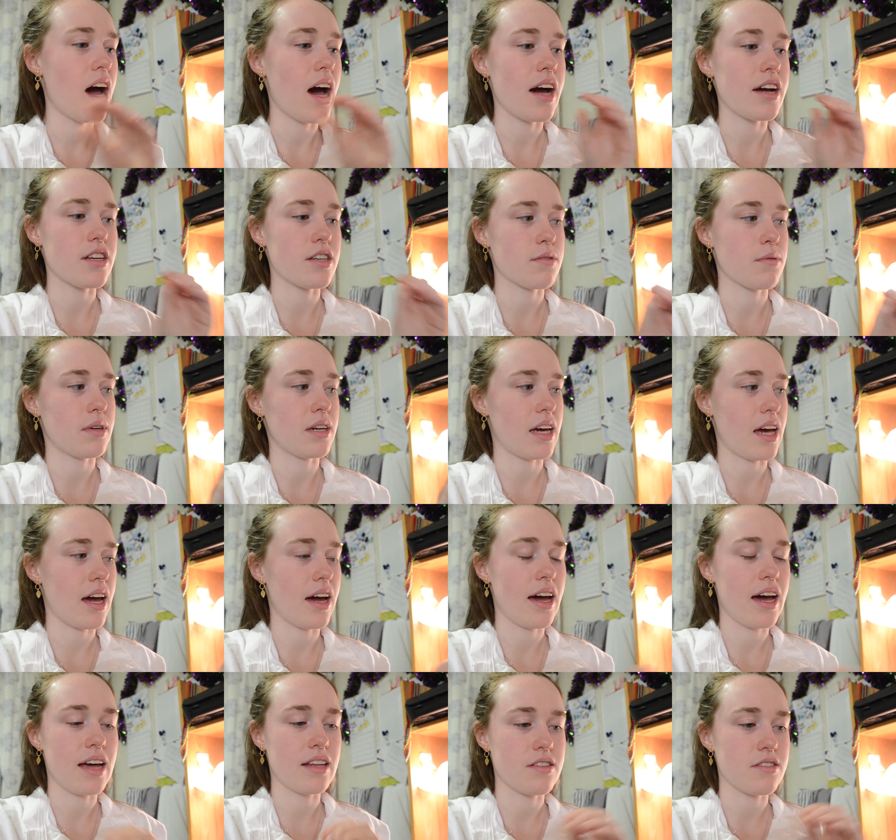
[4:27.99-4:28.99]
I just want to get a
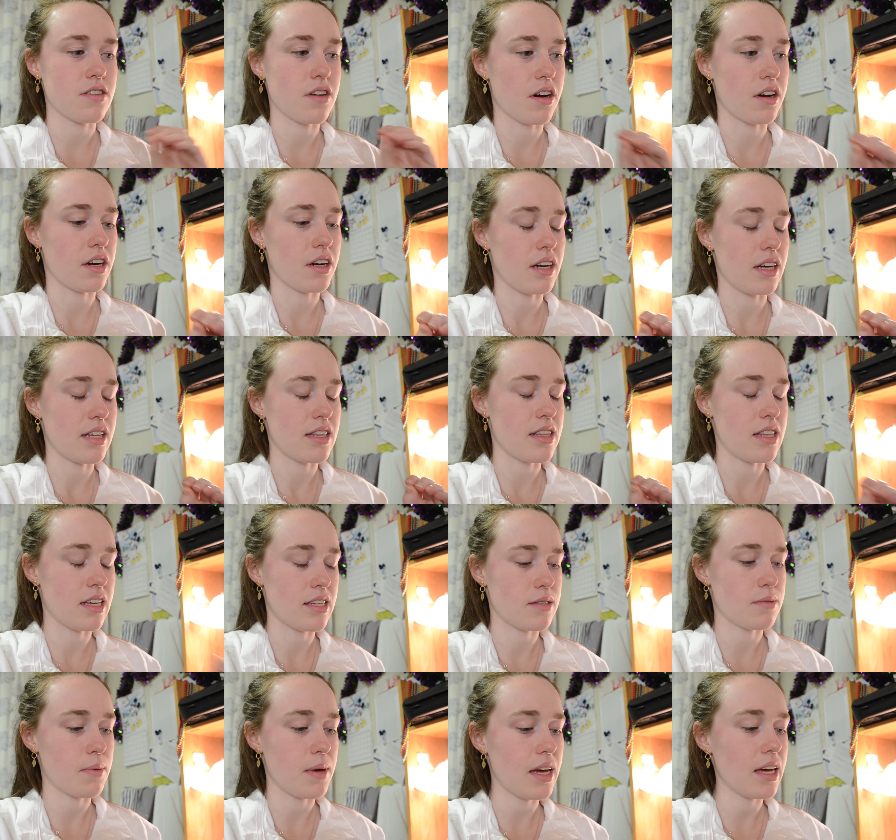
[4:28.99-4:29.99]
head start on it
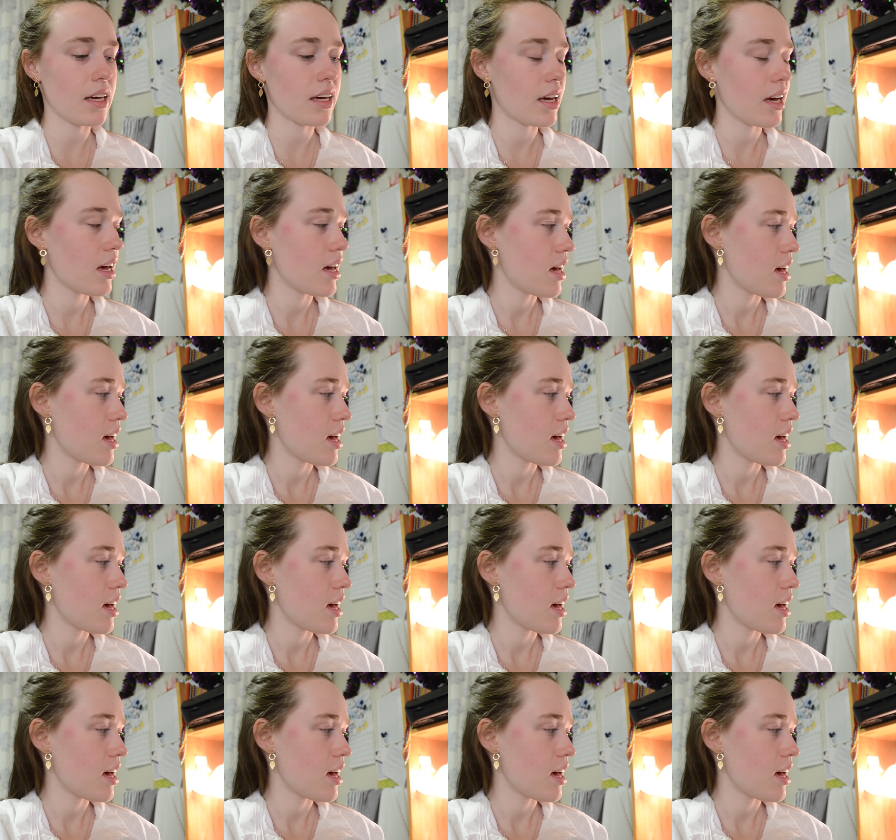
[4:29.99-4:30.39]
this week,